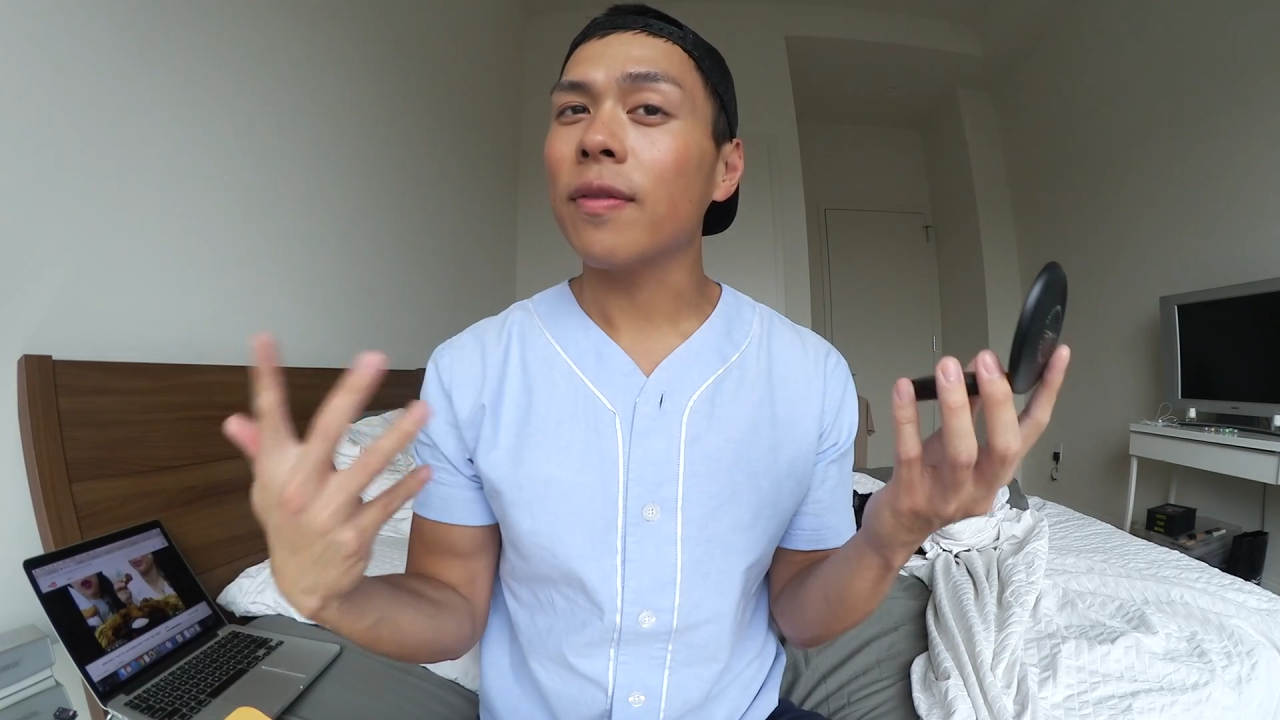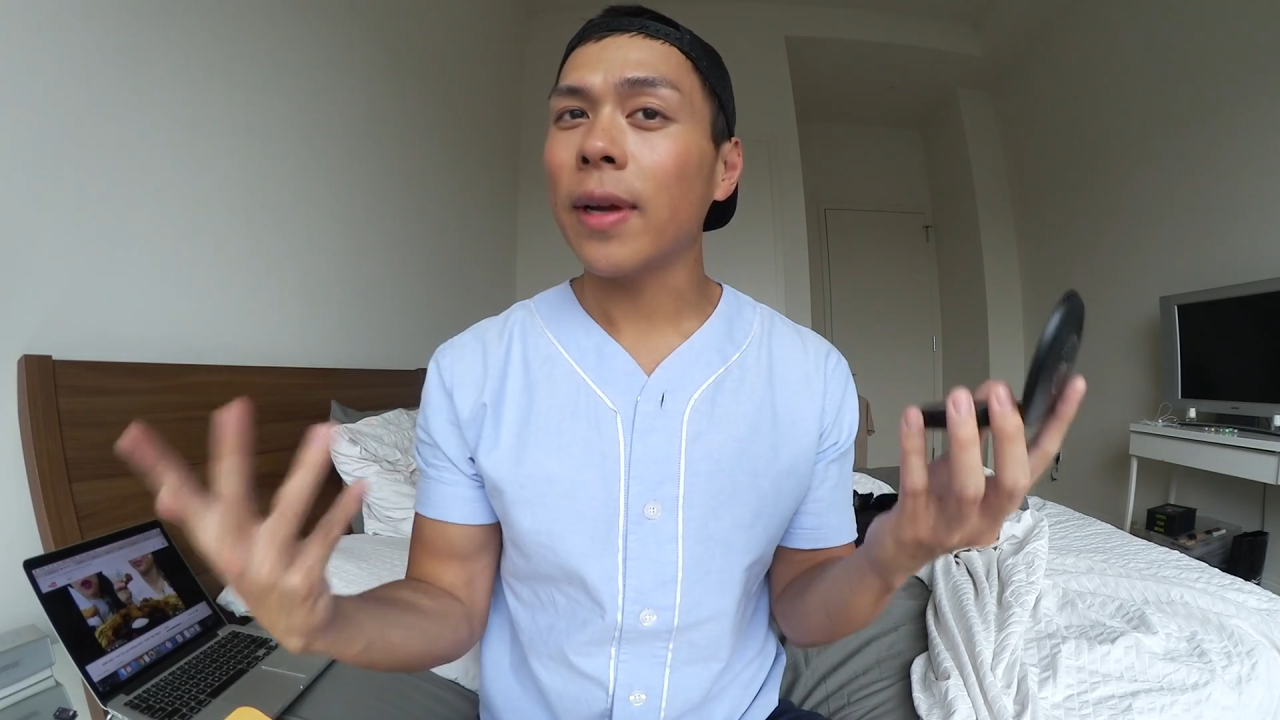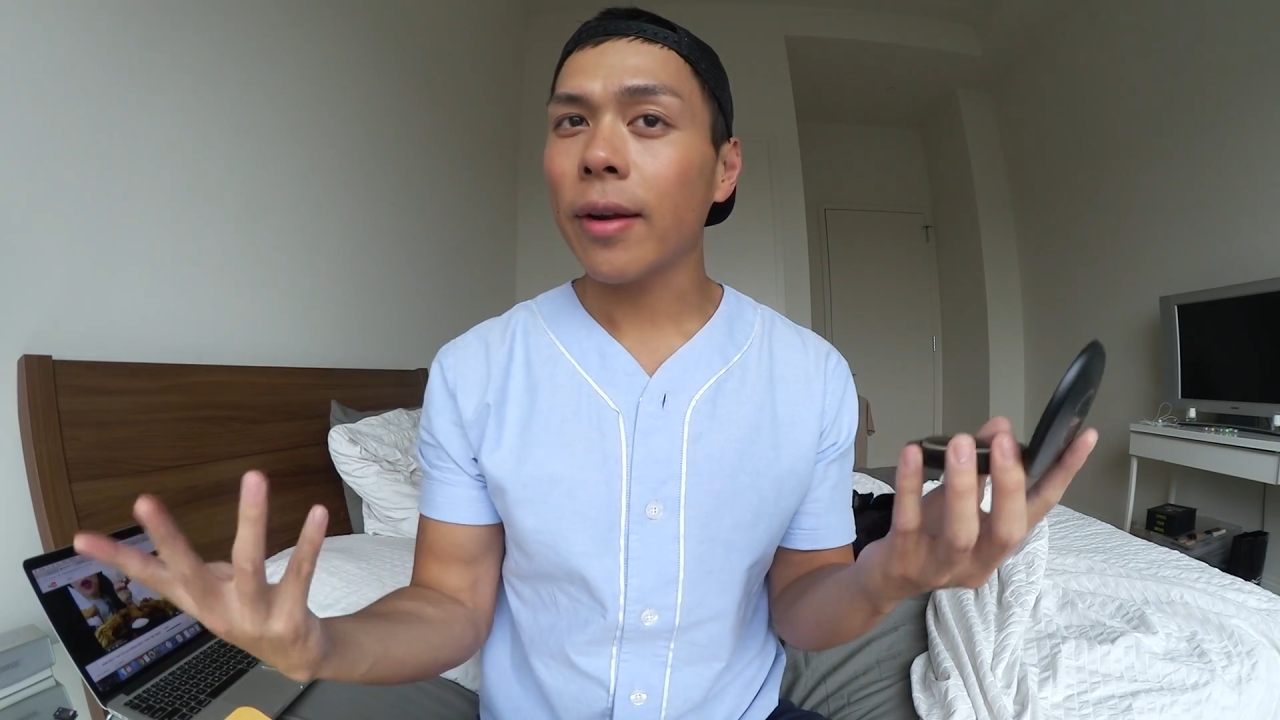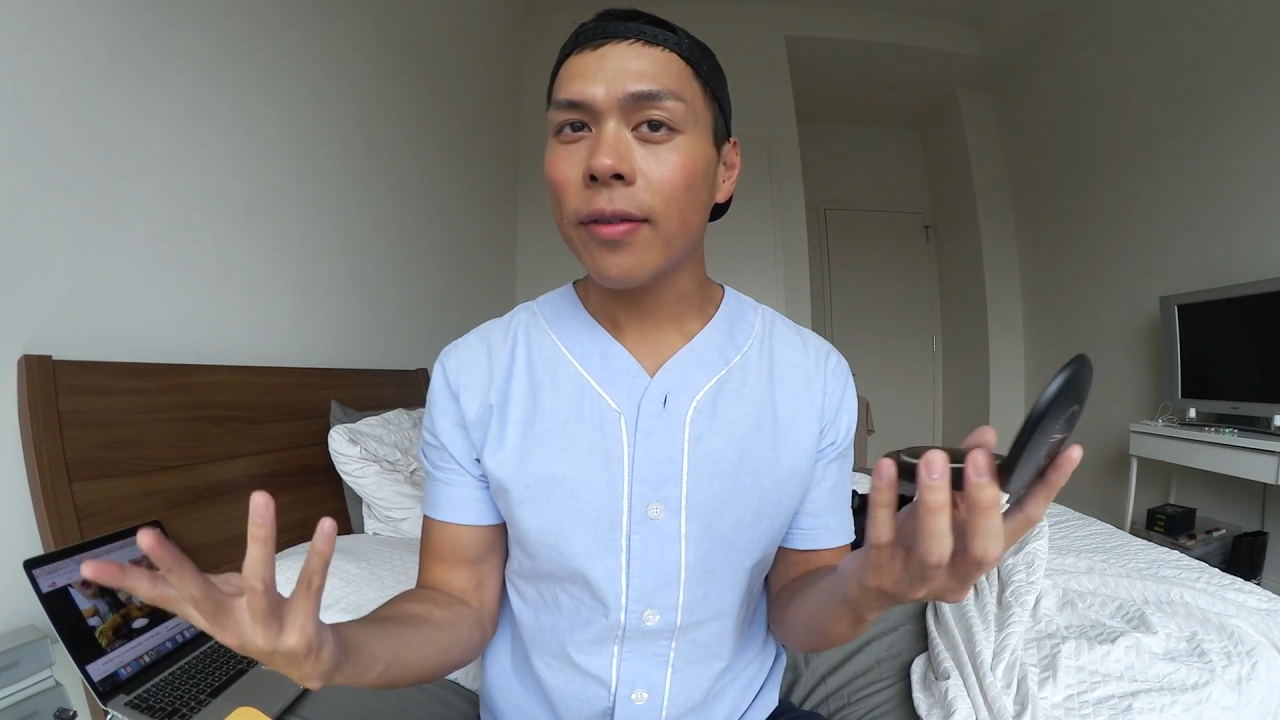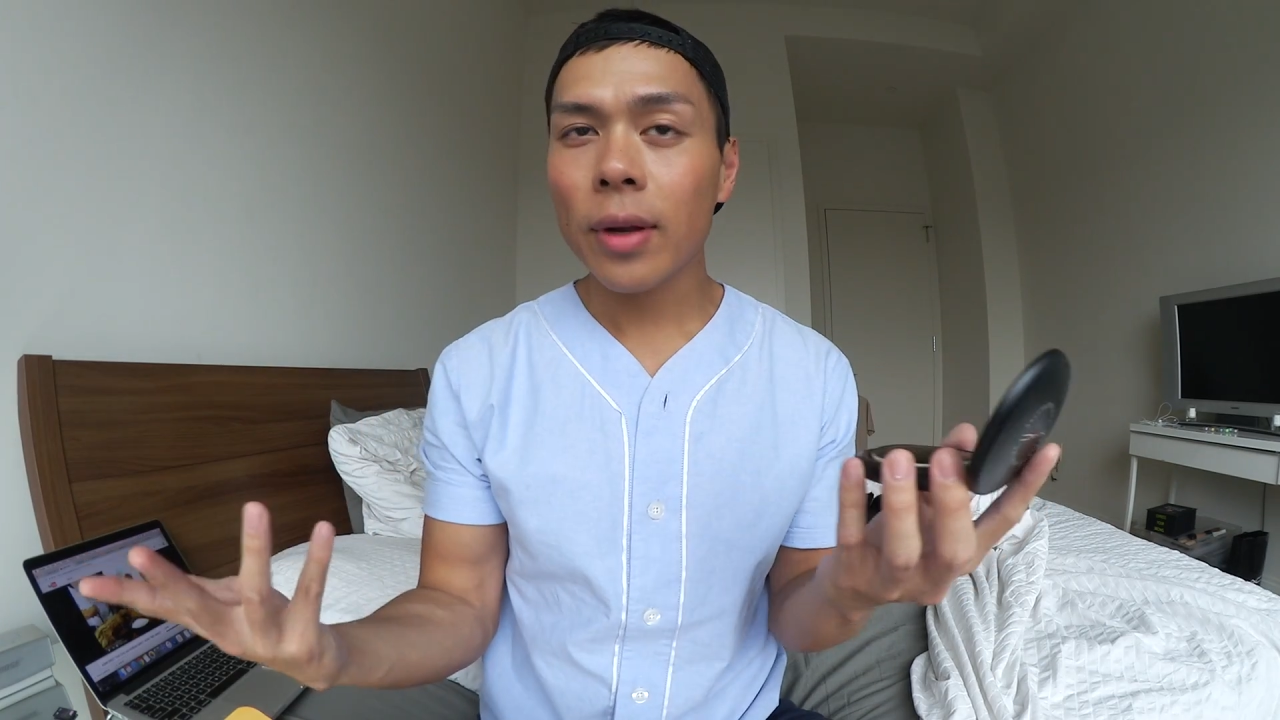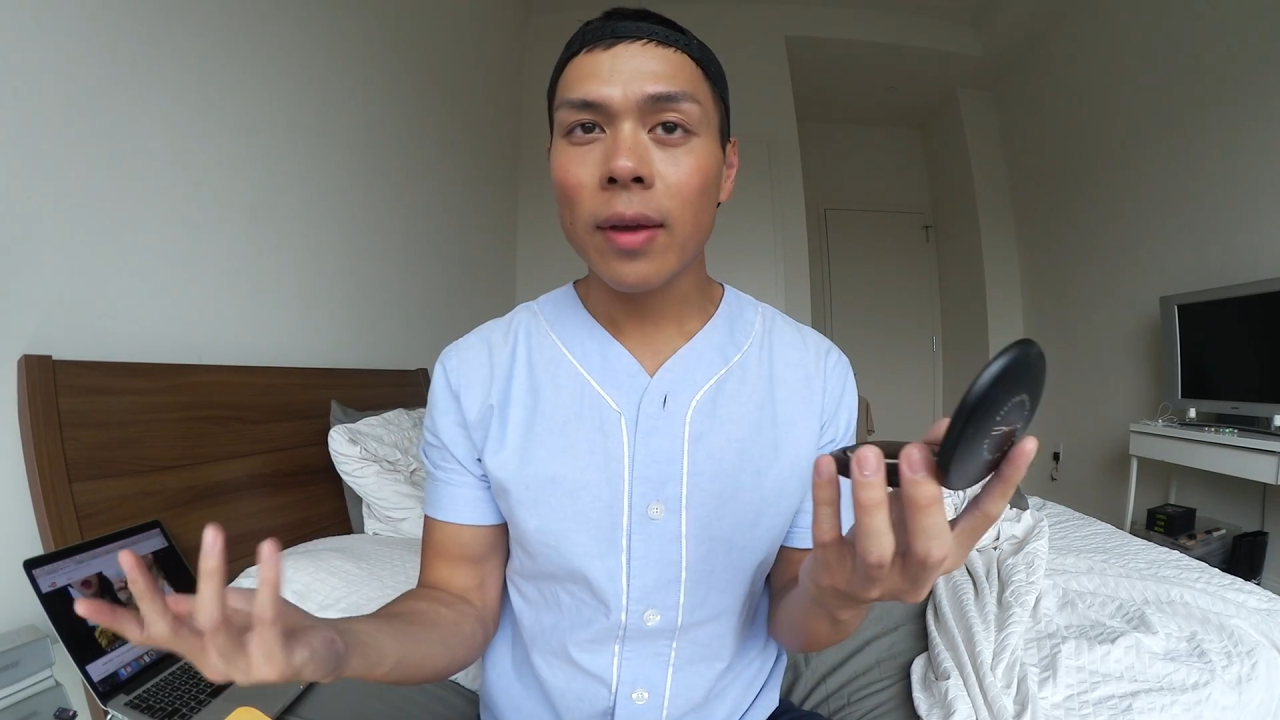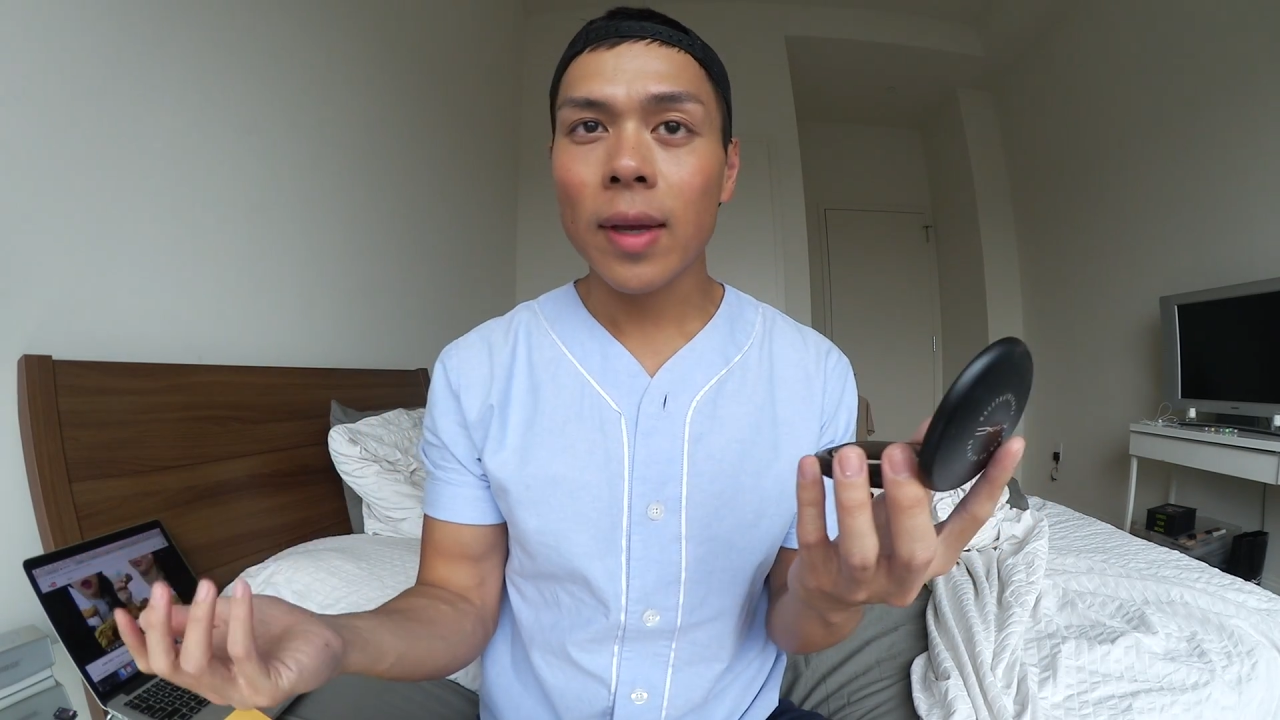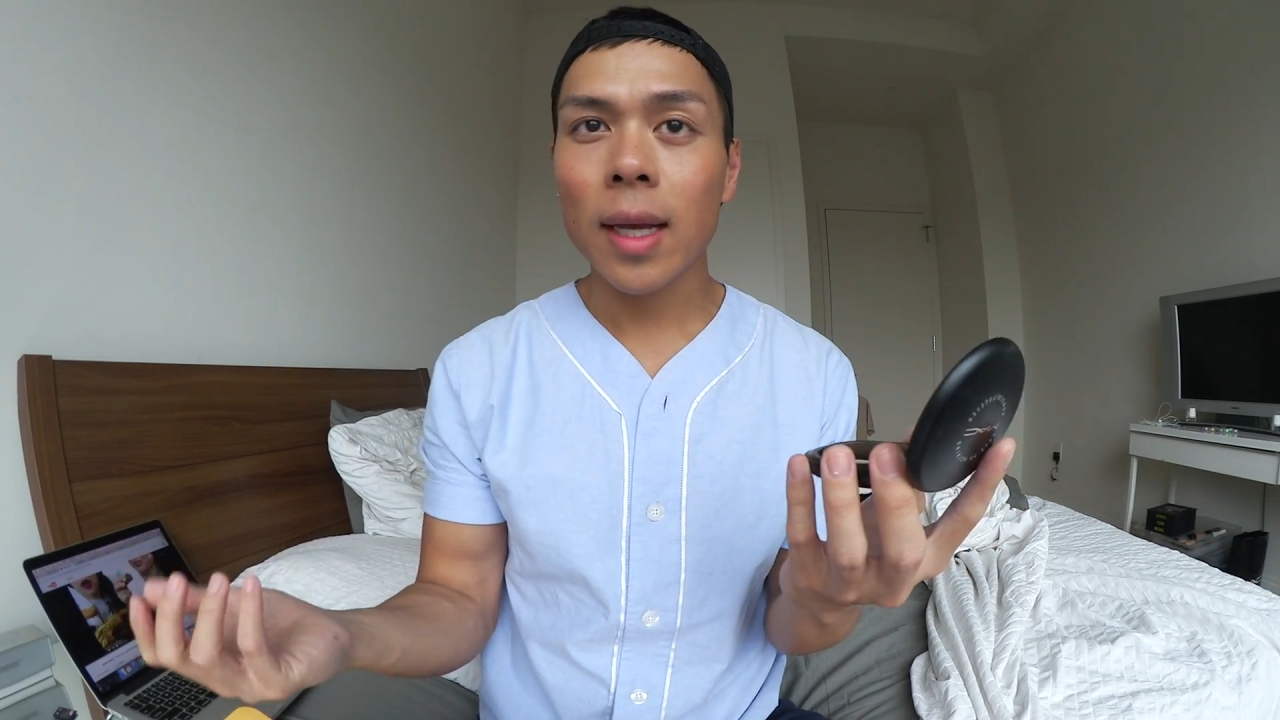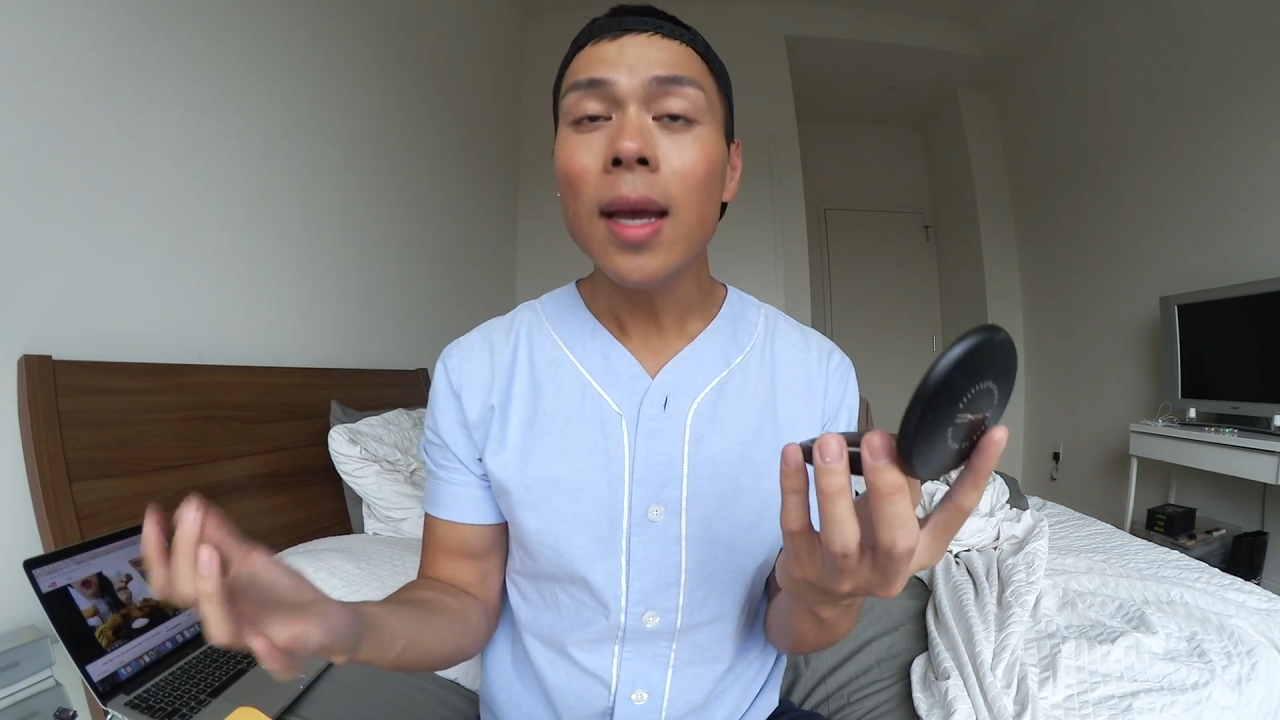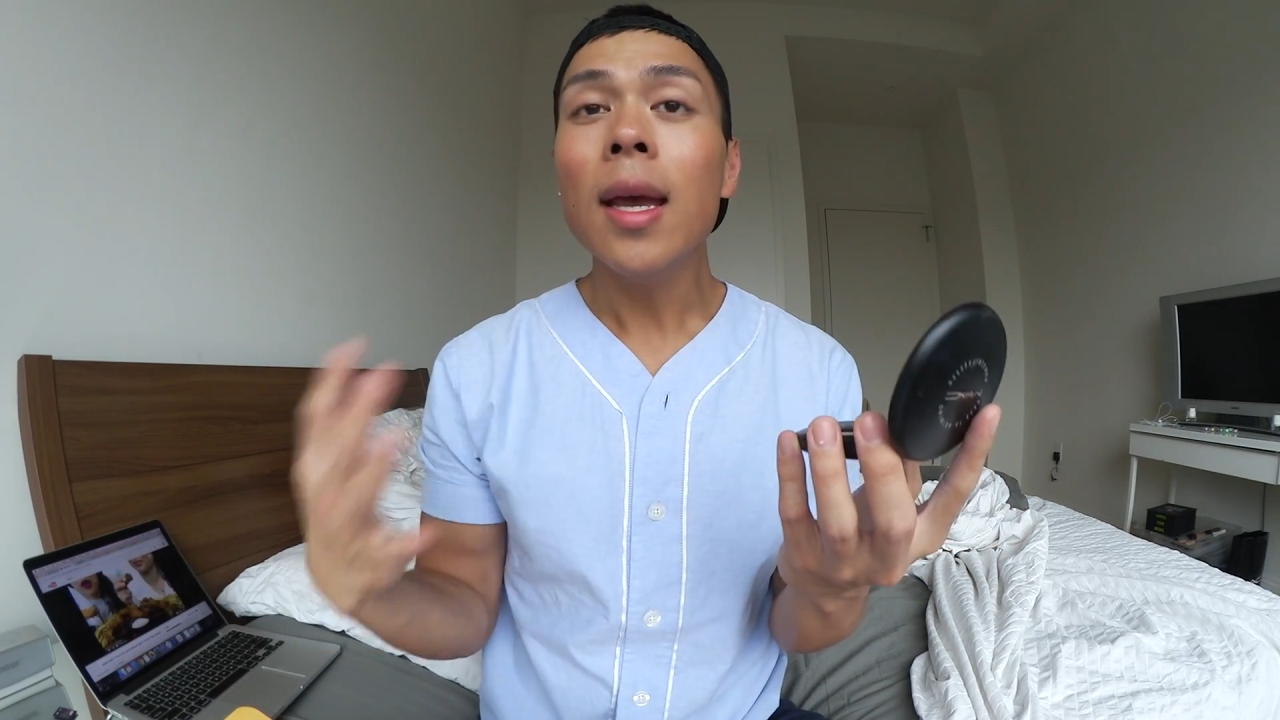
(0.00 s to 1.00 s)
very
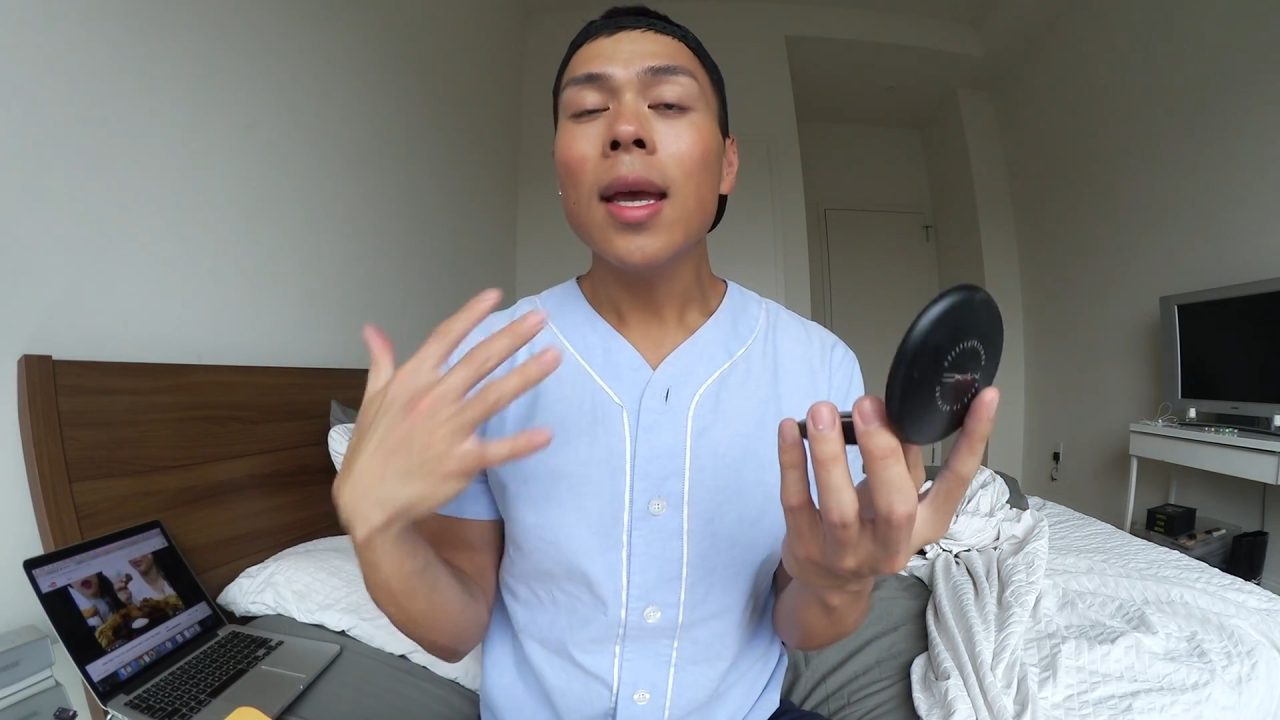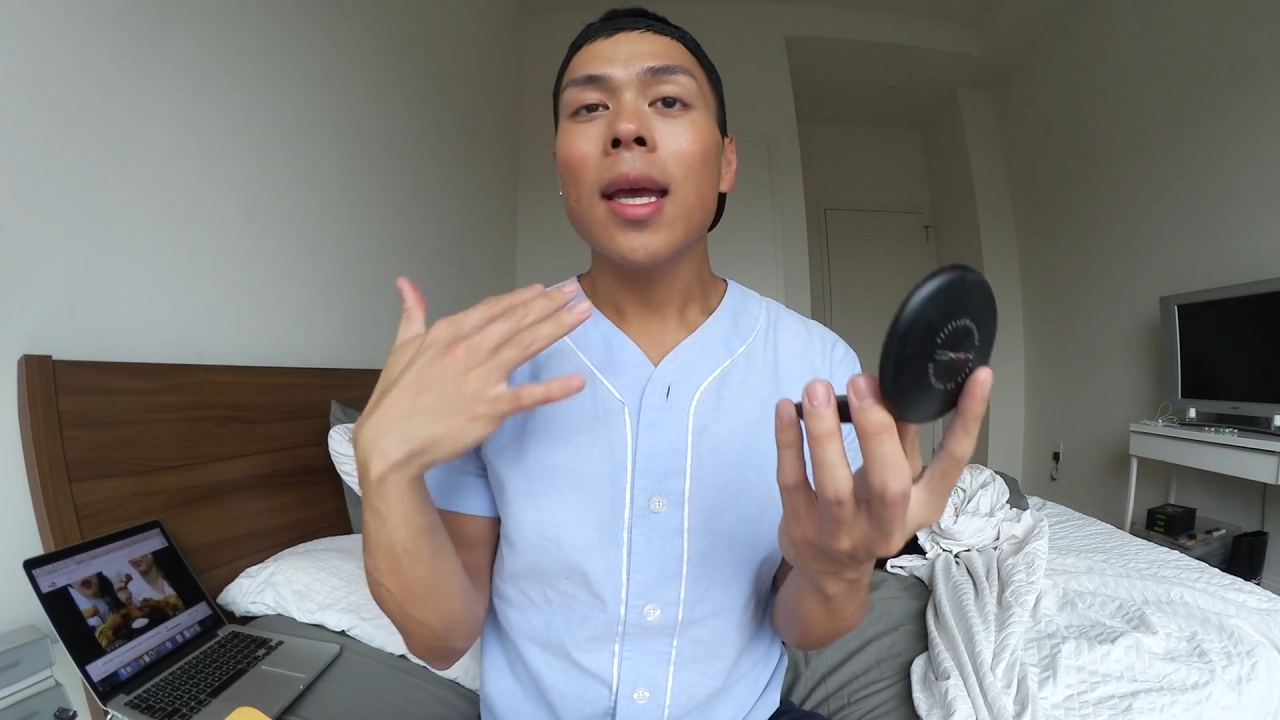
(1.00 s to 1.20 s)
forgiving,